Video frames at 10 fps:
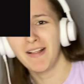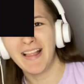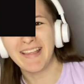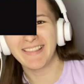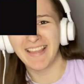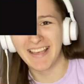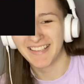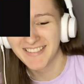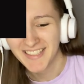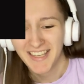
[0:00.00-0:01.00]
like this.
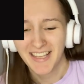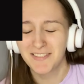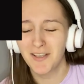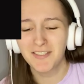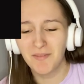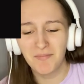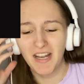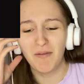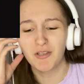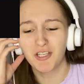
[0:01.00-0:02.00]
Not something I
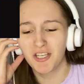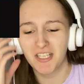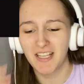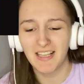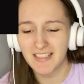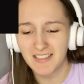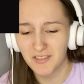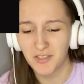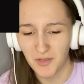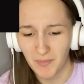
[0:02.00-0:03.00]
would usually listen to, but
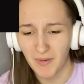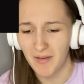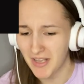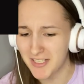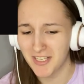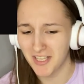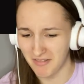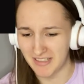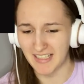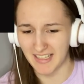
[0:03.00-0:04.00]
I'm actually quite
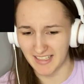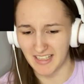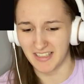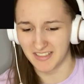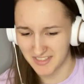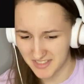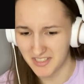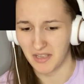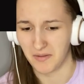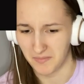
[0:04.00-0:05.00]
digging this. God
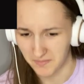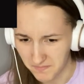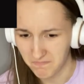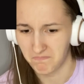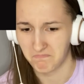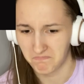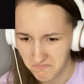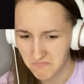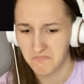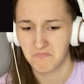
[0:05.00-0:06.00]
against the new
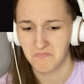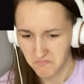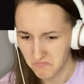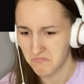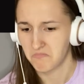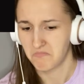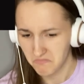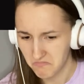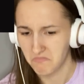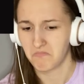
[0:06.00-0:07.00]
normal, the living
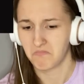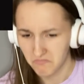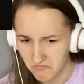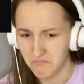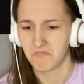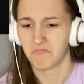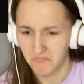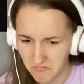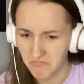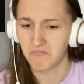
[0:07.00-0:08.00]
become
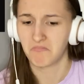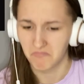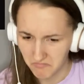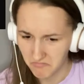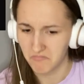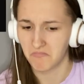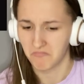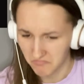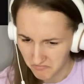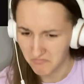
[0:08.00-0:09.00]
deceased. So
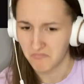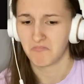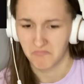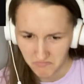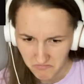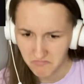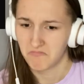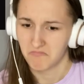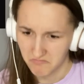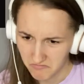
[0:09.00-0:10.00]
paint the world a
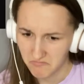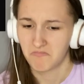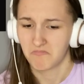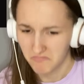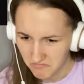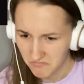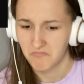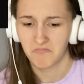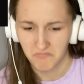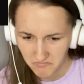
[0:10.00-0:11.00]
crimson red and
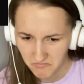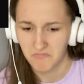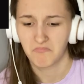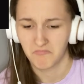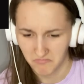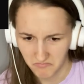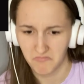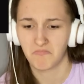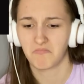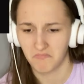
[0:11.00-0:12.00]
leave them all to
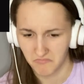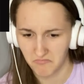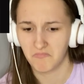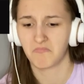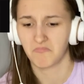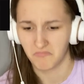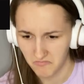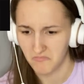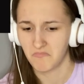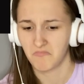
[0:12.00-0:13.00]
rot
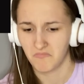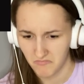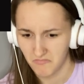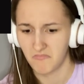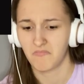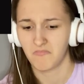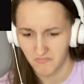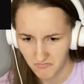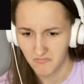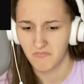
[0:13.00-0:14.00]
to death.
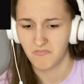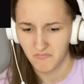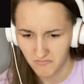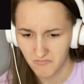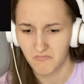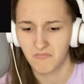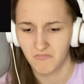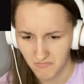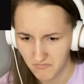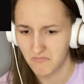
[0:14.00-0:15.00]

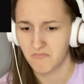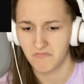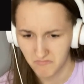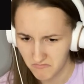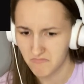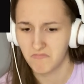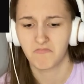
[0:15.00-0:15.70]
You are here.